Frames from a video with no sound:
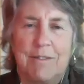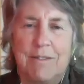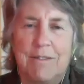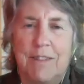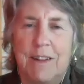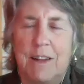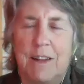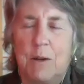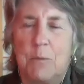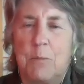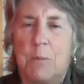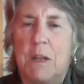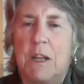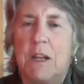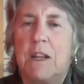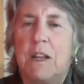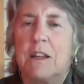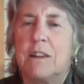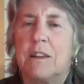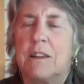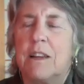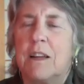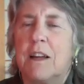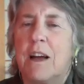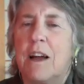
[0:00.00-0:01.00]
And
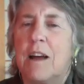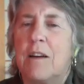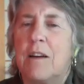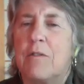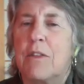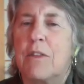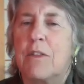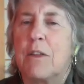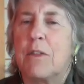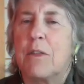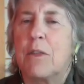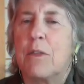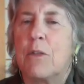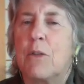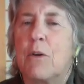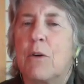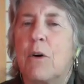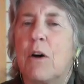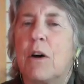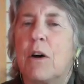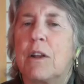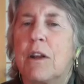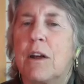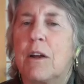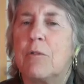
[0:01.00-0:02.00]
immediately I have that
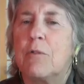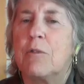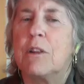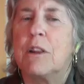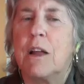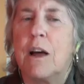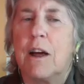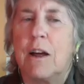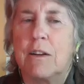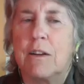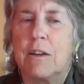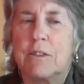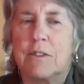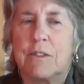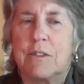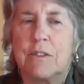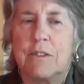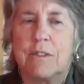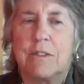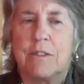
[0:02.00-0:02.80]
thought, I relax.